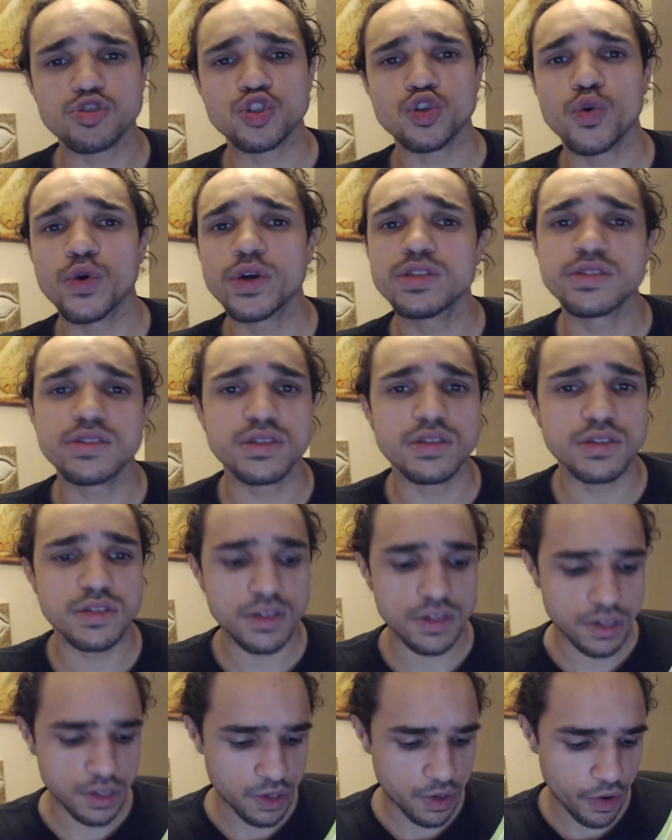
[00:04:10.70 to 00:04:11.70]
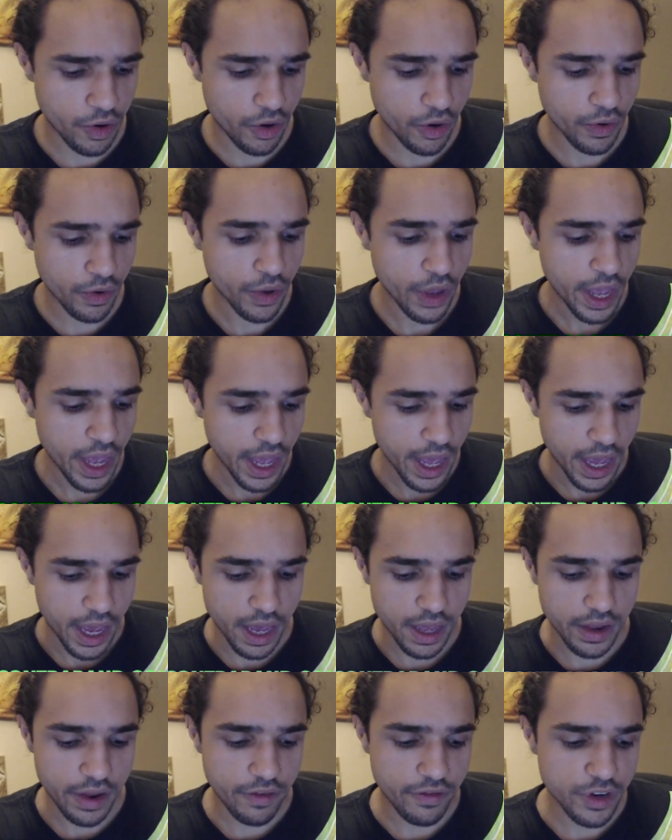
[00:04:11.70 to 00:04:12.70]
choices, you know,
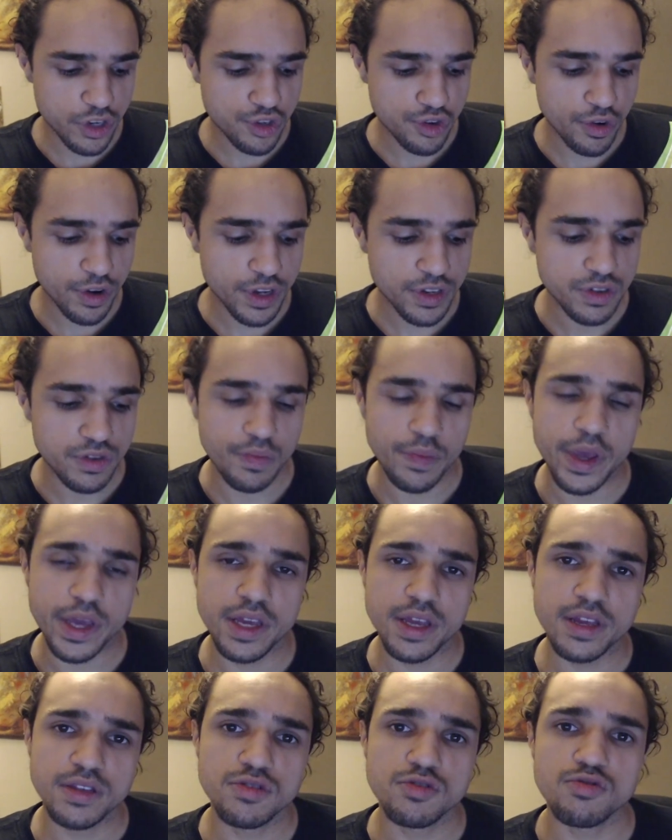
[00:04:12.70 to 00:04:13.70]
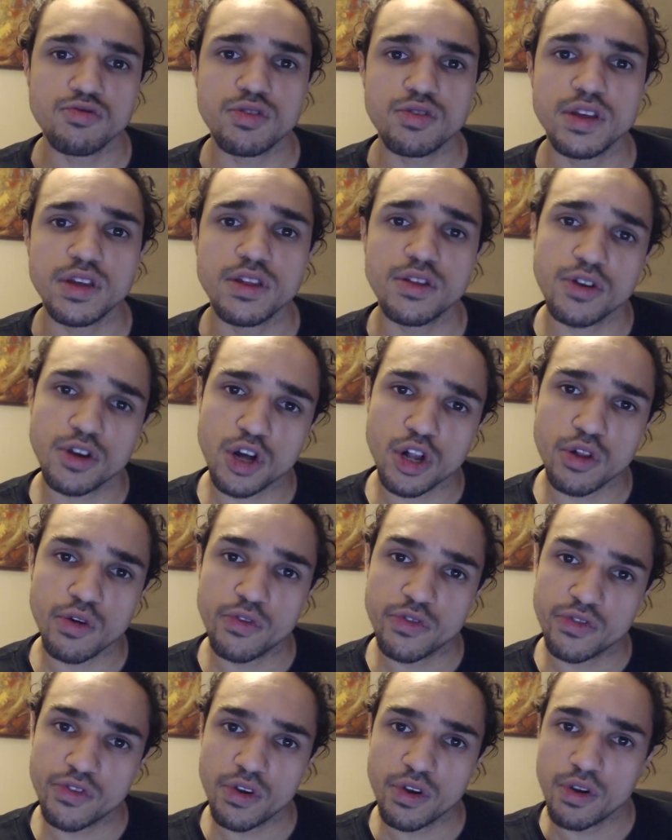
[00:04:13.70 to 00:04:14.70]
and every choice you make gets you either
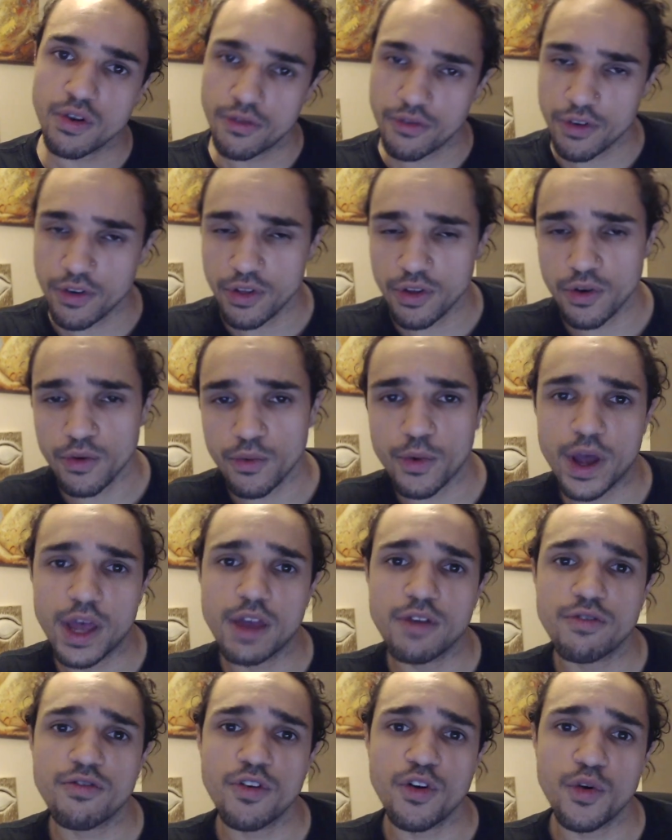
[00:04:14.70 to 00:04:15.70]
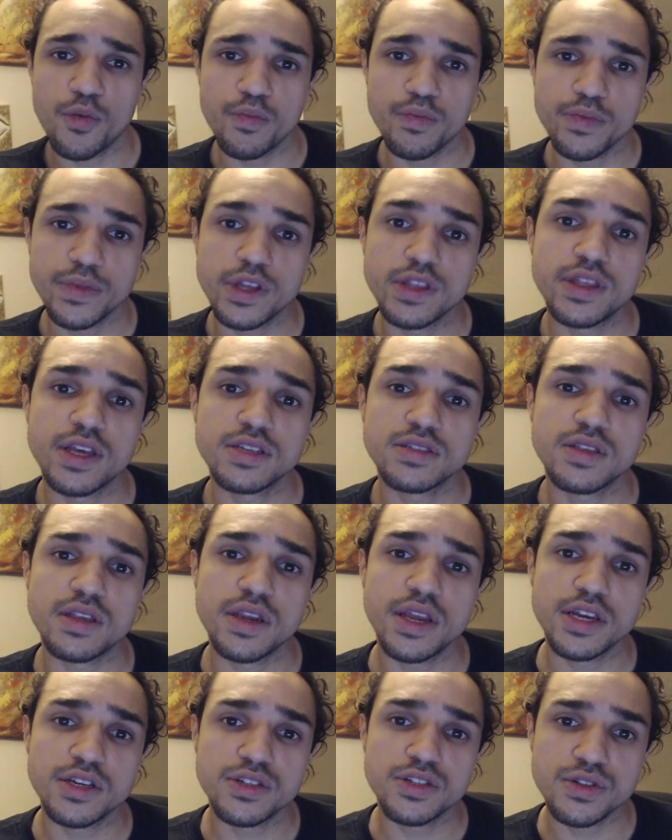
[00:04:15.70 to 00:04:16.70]
closer or further away from the
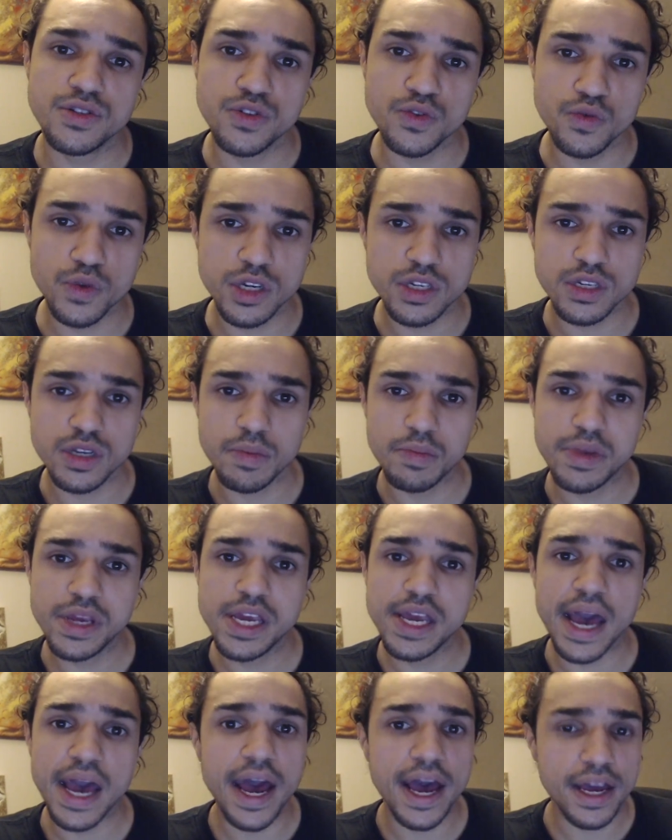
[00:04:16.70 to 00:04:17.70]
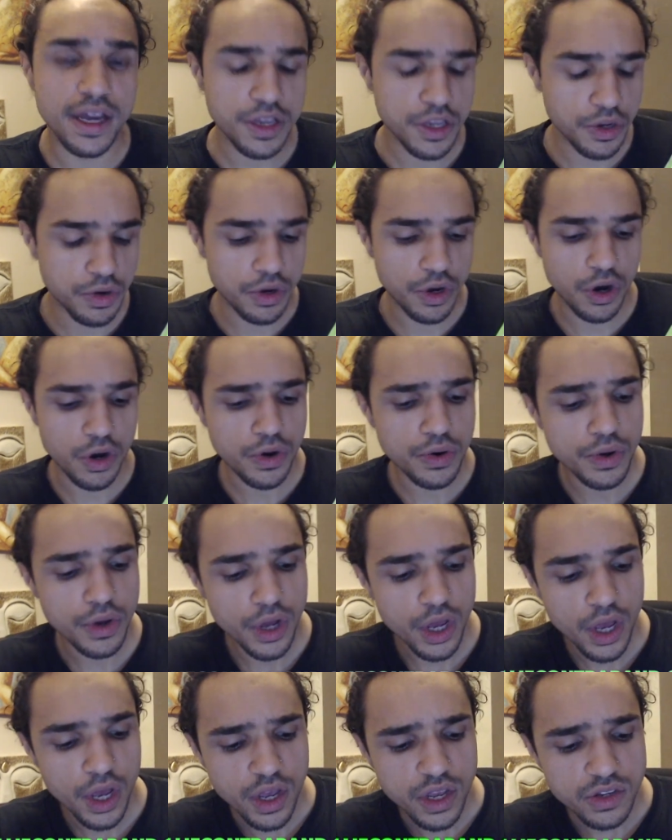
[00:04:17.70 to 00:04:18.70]
destination you wish to be at, you know.
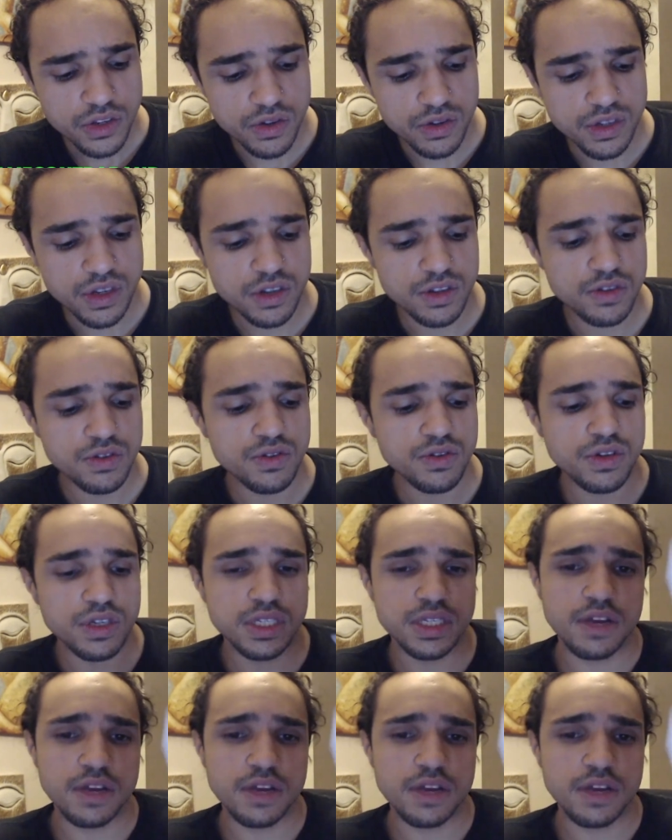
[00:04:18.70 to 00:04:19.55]
So Six of Swords is